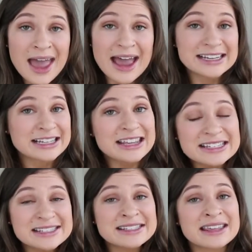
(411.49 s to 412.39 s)
and to
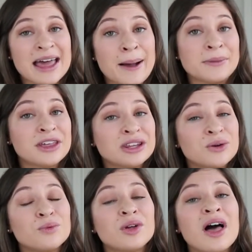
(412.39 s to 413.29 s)
listen to them, then
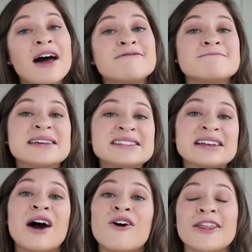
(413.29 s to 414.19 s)
you will have missed
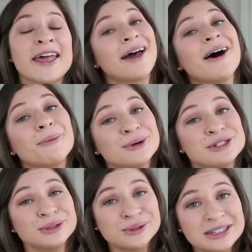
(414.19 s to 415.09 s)
out on that
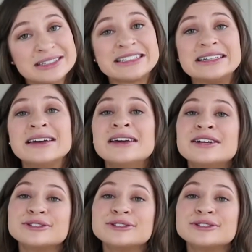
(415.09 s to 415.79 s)
opportunity